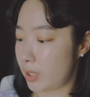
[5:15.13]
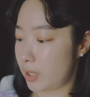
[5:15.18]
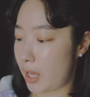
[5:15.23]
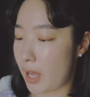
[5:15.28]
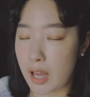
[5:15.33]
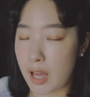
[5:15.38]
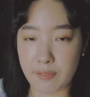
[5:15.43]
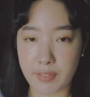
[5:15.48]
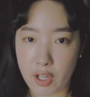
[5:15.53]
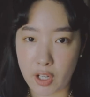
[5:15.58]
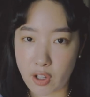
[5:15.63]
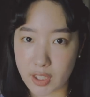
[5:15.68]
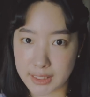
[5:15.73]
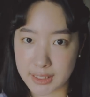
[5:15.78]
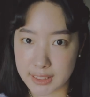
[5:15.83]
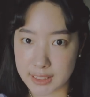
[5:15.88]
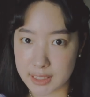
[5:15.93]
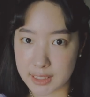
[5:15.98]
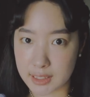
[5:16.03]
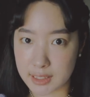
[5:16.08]
have that
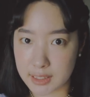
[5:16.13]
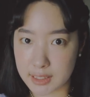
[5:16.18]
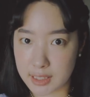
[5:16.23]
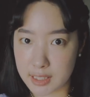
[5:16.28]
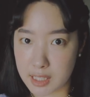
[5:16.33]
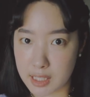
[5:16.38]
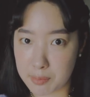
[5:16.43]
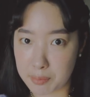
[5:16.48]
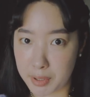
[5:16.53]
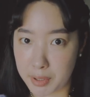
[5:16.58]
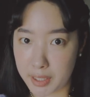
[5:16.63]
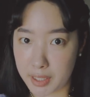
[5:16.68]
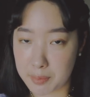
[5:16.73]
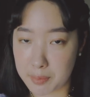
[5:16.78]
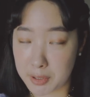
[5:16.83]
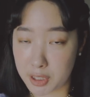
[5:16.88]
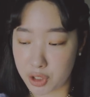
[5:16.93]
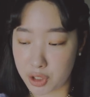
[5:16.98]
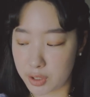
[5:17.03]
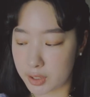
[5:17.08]
consistency in my
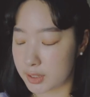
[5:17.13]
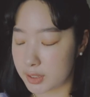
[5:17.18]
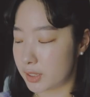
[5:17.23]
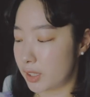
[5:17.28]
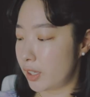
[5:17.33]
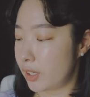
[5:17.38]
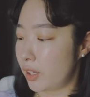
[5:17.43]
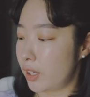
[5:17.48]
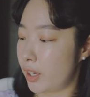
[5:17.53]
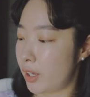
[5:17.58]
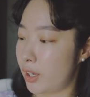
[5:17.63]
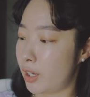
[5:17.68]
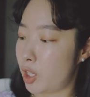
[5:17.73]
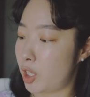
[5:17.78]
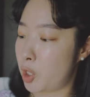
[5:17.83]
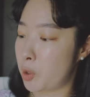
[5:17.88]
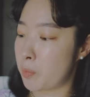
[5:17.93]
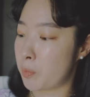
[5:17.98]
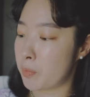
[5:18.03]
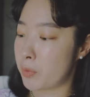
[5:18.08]
images.
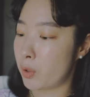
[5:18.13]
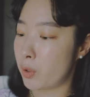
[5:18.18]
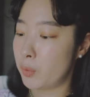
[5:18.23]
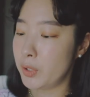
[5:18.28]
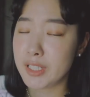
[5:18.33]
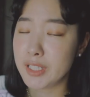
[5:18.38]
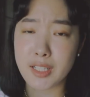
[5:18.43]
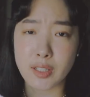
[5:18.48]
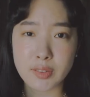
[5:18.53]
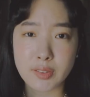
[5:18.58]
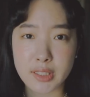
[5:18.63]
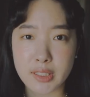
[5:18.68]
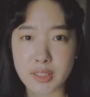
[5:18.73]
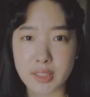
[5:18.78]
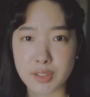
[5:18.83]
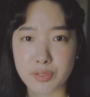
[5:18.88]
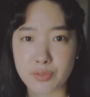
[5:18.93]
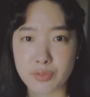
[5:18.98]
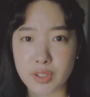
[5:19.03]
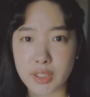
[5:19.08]
Um, the only downside
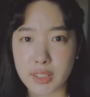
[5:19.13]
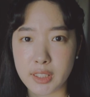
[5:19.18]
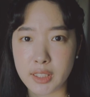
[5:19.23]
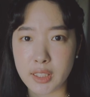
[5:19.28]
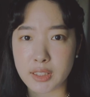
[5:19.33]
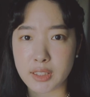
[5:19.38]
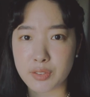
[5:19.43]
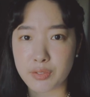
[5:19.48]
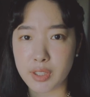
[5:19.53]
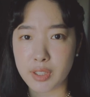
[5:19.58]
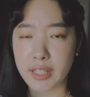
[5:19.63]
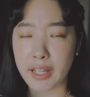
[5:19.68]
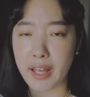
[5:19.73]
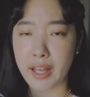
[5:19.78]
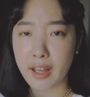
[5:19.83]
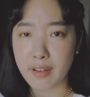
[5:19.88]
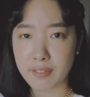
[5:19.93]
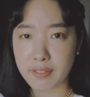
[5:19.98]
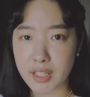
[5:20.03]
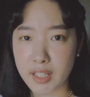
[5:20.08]
is really, it's really
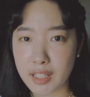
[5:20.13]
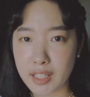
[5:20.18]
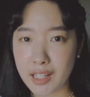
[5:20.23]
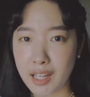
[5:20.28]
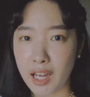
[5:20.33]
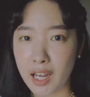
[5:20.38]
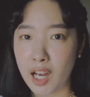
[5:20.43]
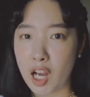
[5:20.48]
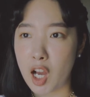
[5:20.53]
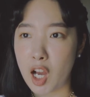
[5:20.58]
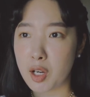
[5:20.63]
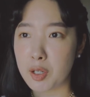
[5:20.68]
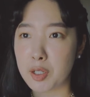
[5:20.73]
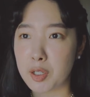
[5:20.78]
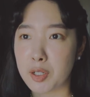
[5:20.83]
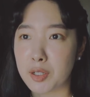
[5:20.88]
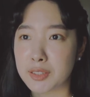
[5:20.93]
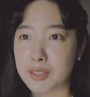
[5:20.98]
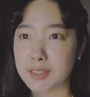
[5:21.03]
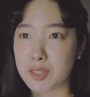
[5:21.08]
heavy.
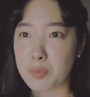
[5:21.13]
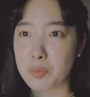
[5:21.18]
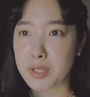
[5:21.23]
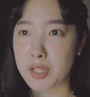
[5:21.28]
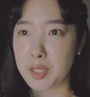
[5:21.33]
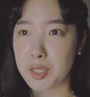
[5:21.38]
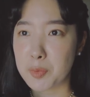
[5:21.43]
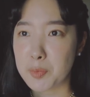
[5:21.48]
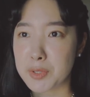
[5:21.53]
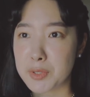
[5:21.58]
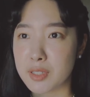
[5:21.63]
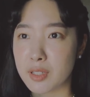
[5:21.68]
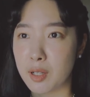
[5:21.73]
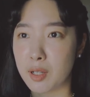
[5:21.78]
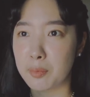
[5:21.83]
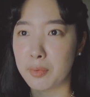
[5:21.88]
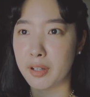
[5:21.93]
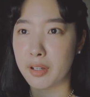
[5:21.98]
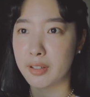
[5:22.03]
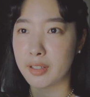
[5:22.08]
Uh, sometimes
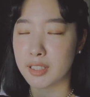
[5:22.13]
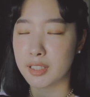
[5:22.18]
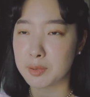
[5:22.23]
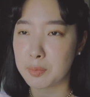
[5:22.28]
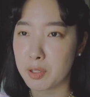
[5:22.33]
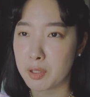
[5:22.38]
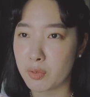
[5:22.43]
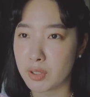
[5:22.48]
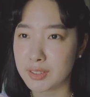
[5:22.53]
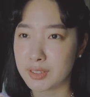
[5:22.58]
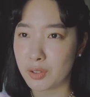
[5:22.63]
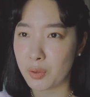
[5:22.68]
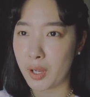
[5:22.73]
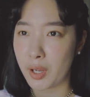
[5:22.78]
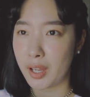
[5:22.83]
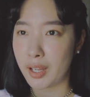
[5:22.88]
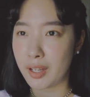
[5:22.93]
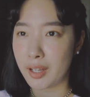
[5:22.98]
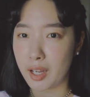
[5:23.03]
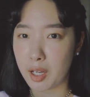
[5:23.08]
I'm like, is my wrist
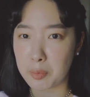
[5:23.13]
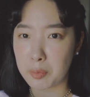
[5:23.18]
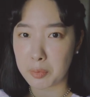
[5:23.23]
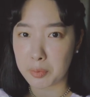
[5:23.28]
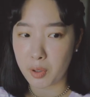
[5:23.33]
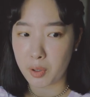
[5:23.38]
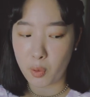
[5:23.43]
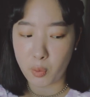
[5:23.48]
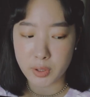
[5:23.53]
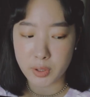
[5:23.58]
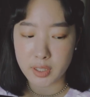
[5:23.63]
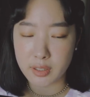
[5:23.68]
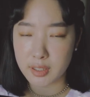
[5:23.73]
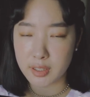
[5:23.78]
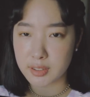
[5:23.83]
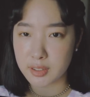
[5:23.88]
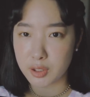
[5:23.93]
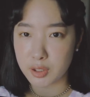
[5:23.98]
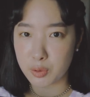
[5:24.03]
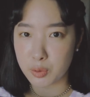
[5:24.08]
okay? I'm holding
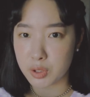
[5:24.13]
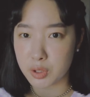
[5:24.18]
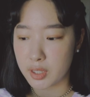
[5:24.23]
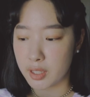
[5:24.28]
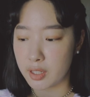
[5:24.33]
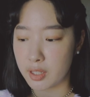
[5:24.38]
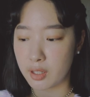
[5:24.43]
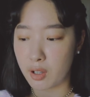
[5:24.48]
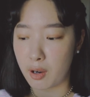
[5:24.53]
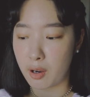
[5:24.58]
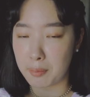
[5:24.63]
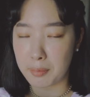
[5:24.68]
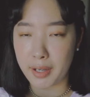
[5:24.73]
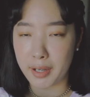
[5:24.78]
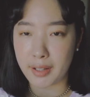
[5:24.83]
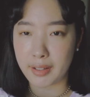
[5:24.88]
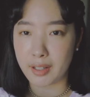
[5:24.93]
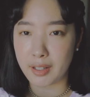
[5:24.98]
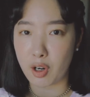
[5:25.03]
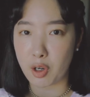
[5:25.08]
this huge thing on
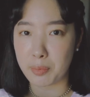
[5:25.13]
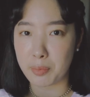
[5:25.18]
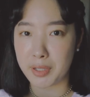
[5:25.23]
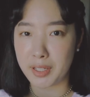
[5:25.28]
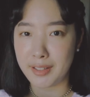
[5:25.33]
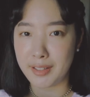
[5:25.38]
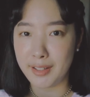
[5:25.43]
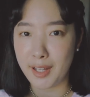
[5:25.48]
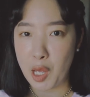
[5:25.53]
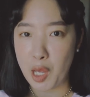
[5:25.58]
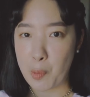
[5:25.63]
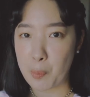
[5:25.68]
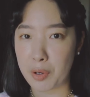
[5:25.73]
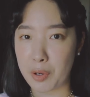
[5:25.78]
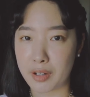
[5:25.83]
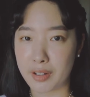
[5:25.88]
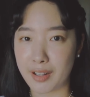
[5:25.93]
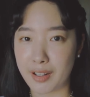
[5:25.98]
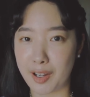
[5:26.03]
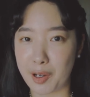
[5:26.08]
my RP,
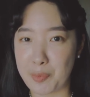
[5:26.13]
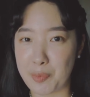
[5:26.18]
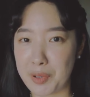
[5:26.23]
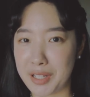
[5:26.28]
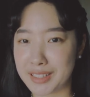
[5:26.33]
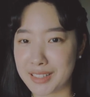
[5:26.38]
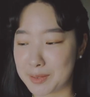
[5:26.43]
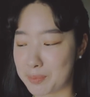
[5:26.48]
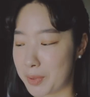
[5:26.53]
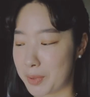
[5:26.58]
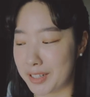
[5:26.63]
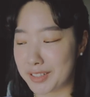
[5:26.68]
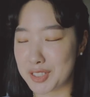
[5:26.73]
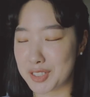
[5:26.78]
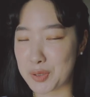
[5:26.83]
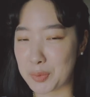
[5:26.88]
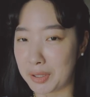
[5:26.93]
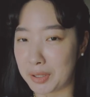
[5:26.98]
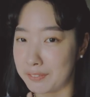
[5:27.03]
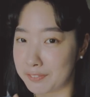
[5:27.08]
but um, it's been
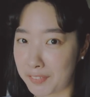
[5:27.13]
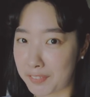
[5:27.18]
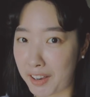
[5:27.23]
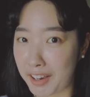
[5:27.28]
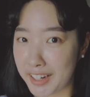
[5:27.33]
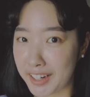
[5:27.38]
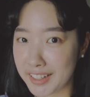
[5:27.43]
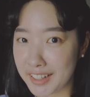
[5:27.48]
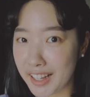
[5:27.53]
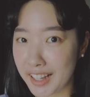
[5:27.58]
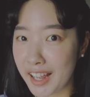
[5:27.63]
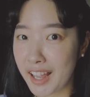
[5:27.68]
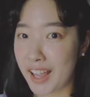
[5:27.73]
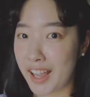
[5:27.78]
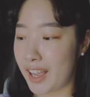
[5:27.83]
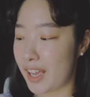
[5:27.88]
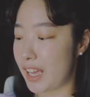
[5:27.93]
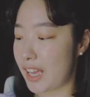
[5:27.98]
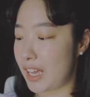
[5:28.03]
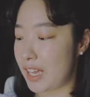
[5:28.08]
doing fine.
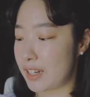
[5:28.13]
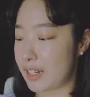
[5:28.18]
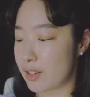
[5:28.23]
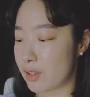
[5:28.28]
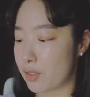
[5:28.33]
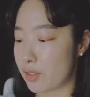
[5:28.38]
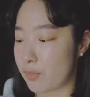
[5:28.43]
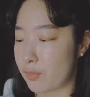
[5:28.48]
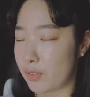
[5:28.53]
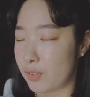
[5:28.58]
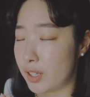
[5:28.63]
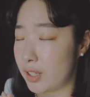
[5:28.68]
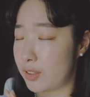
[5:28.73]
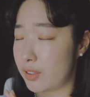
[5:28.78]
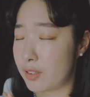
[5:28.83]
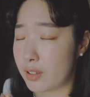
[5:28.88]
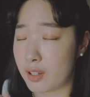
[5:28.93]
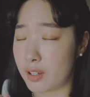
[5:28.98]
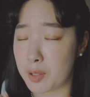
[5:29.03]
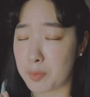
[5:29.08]
And the,
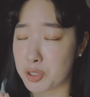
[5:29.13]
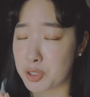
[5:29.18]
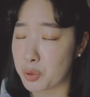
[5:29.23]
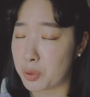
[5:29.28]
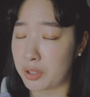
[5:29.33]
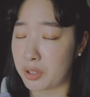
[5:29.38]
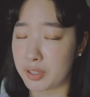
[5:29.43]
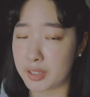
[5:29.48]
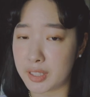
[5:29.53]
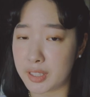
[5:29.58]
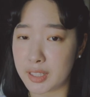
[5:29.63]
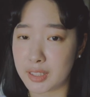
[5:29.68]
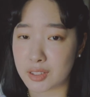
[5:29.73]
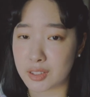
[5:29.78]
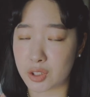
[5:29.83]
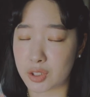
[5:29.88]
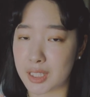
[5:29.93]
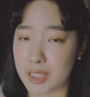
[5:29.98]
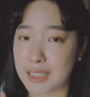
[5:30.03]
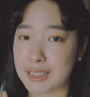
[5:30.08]
the image quality is
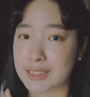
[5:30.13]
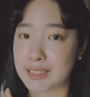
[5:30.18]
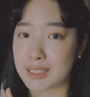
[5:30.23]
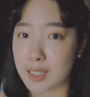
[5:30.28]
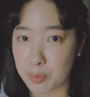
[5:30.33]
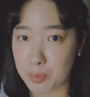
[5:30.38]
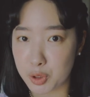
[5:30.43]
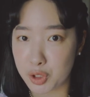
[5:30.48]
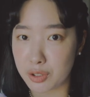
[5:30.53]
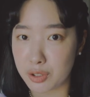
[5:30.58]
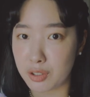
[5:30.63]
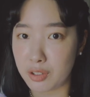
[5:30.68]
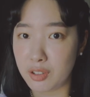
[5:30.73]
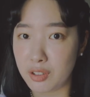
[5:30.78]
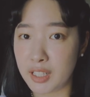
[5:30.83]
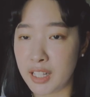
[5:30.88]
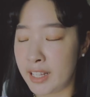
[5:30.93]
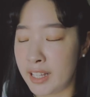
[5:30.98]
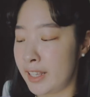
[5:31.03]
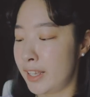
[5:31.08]
just
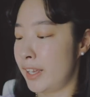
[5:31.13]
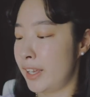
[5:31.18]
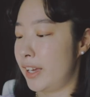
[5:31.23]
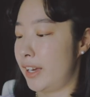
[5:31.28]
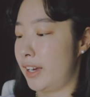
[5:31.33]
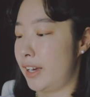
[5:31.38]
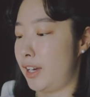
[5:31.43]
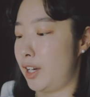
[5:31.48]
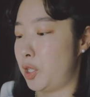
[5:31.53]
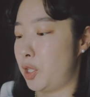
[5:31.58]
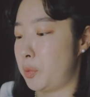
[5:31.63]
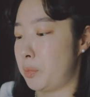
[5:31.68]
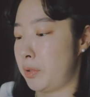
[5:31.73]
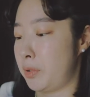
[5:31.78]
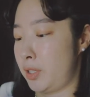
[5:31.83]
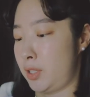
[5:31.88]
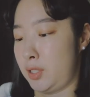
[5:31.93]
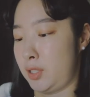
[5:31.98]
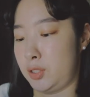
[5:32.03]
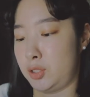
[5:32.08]
exceptional.
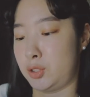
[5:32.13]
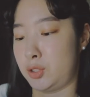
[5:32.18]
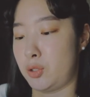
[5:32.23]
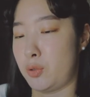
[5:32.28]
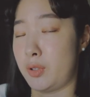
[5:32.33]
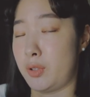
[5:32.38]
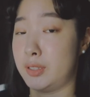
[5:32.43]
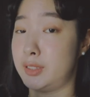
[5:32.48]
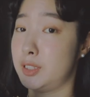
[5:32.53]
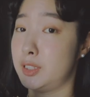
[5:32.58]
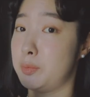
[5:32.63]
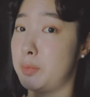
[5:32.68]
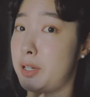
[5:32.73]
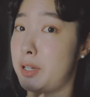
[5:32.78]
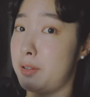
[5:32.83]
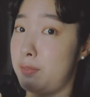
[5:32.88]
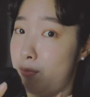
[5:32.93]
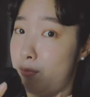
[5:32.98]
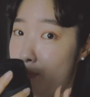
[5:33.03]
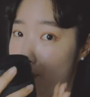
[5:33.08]
Um, so this is
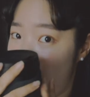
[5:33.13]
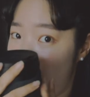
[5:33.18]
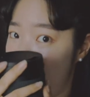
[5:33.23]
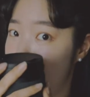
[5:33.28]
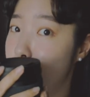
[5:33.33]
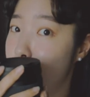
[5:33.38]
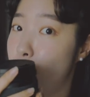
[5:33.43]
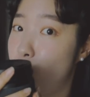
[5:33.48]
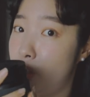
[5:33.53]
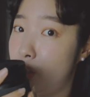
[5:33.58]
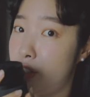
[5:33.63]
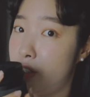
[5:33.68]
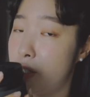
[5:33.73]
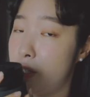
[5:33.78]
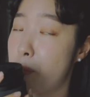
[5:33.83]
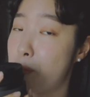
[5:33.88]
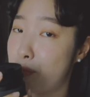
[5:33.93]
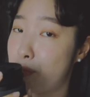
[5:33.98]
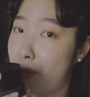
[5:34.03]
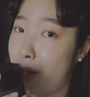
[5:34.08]
my
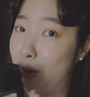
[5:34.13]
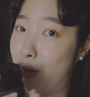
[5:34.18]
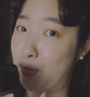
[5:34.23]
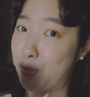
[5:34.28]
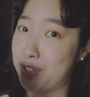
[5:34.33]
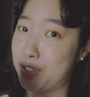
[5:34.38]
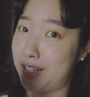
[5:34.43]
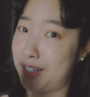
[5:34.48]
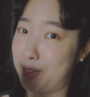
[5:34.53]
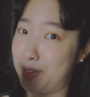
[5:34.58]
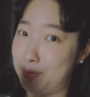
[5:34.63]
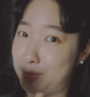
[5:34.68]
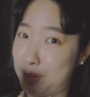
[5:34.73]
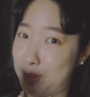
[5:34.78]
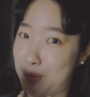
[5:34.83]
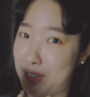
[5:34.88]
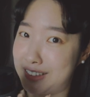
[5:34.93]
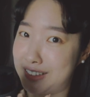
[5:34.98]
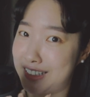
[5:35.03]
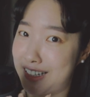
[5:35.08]
really proud um,
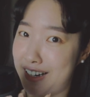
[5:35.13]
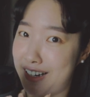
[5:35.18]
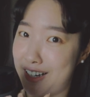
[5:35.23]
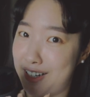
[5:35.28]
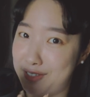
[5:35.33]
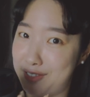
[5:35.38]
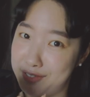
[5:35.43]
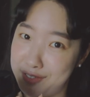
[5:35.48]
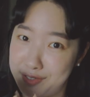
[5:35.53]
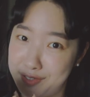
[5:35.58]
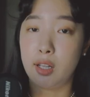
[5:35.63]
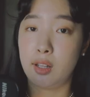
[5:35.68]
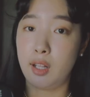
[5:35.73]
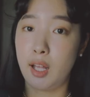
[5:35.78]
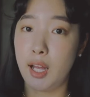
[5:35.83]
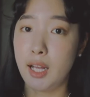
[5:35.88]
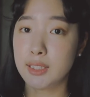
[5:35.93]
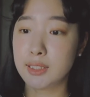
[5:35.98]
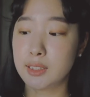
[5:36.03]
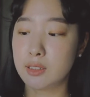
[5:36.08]
Zulens that I have.
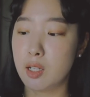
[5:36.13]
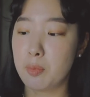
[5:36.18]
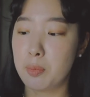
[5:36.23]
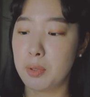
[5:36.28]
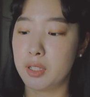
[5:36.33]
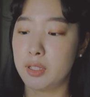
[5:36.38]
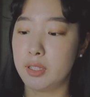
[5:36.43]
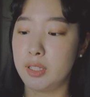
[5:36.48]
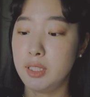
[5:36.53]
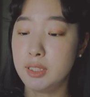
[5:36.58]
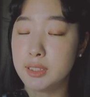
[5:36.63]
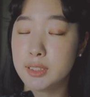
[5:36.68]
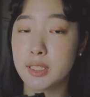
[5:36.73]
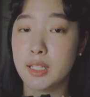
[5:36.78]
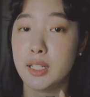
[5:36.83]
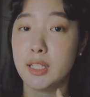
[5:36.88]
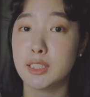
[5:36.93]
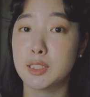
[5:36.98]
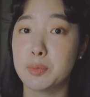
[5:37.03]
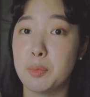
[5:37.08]
Last not but least,
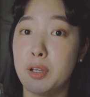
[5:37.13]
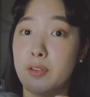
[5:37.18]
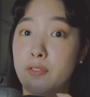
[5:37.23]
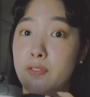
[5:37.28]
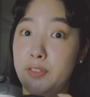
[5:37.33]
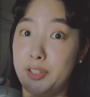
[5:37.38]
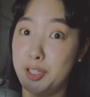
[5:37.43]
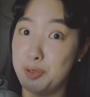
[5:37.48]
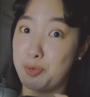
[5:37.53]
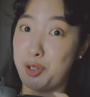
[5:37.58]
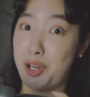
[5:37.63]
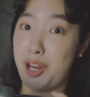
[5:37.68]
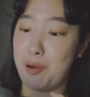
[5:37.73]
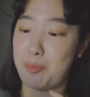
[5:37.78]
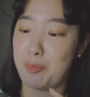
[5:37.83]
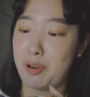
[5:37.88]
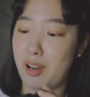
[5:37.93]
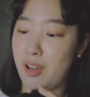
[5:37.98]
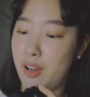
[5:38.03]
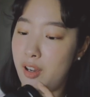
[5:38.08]
it's my film
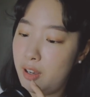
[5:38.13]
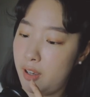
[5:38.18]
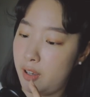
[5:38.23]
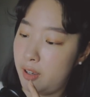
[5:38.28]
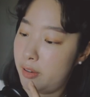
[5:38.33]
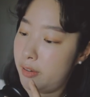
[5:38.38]
camera.